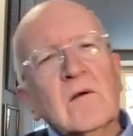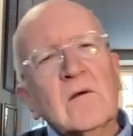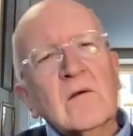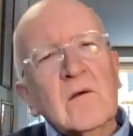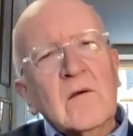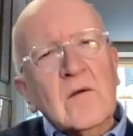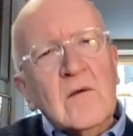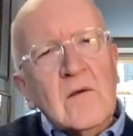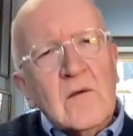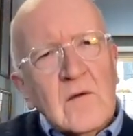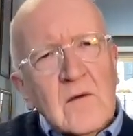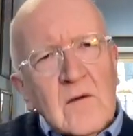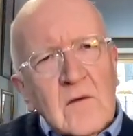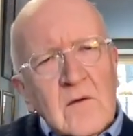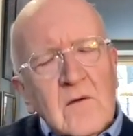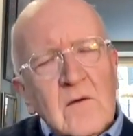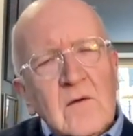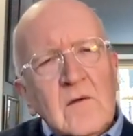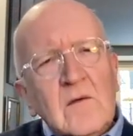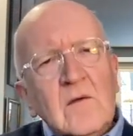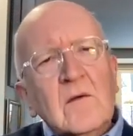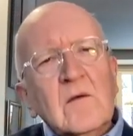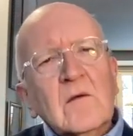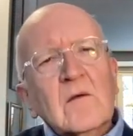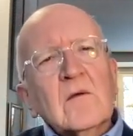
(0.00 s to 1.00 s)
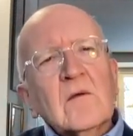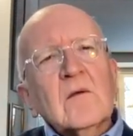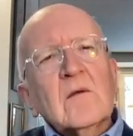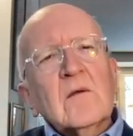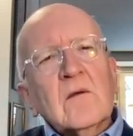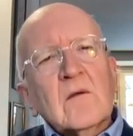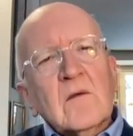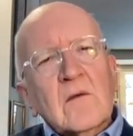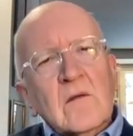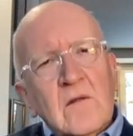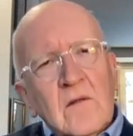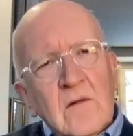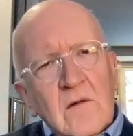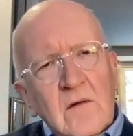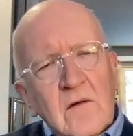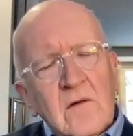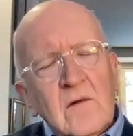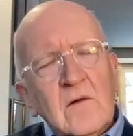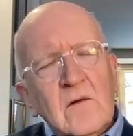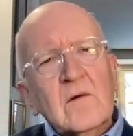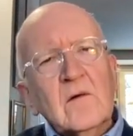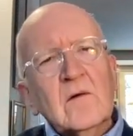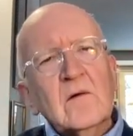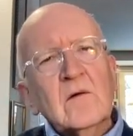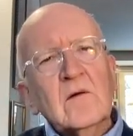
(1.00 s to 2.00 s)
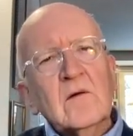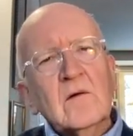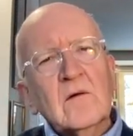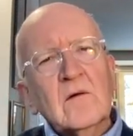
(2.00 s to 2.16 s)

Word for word: music and all these things